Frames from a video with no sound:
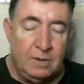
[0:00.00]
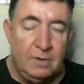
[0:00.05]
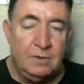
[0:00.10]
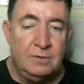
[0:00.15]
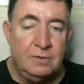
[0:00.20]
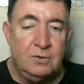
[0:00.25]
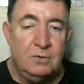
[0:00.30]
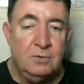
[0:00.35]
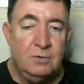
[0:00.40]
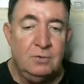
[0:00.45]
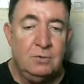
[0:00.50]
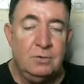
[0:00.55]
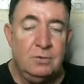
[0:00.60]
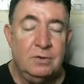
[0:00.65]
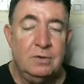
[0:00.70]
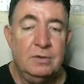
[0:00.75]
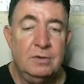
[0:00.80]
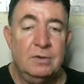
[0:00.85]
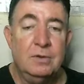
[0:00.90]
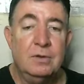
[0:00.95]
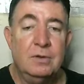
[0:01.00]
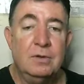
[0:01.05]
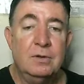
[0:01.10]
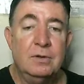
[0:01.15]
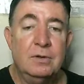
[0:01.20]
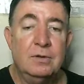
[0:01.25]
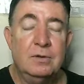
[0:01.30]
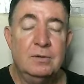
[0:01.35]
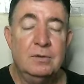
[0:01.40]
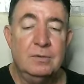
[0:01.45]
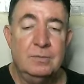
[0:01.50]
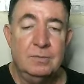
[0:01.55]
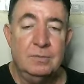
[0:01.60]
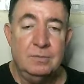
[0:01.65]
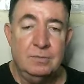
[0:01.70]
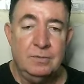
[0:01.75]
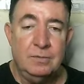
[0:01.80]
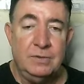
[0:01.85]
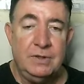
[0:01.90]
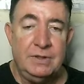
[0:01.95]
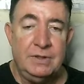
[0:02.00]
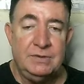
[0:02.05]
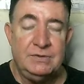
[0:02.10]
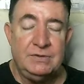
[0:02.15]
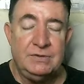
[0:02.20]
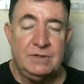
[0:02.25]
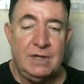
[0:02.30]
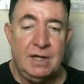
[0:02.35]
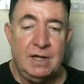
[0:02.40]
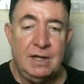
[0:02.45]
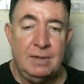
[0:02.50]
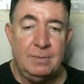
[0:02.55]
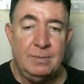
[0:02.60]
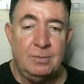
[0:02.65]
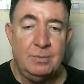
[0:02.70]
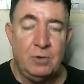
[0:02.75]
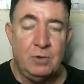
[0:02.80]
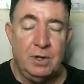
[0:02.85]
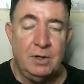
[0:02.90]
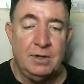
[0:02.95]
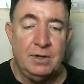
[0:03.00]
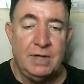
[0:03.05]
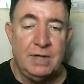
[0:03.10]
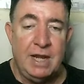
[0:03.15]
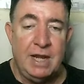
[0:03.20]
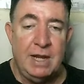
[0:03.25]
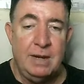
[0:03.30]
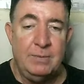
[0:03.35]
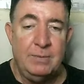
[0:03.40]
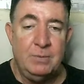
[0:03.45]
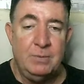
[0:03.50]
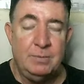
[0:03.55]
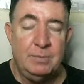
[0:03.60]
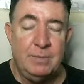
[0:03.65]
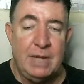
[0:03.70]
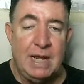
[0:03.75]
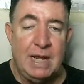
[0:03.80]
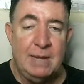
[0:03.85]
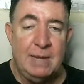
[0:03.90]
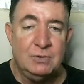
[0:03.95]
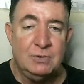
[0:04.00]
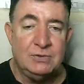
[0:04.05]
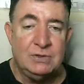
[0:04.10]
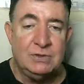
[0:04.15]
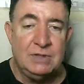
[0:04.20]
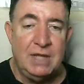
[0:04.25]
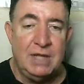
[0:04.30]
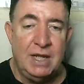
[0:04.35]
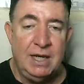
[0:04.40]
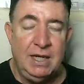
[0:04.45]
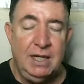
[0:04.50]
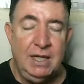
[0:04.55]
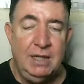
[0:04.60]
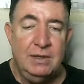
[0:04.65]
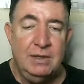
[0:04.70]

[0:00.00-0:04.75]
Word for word: into this uh, prayer time and Bible study.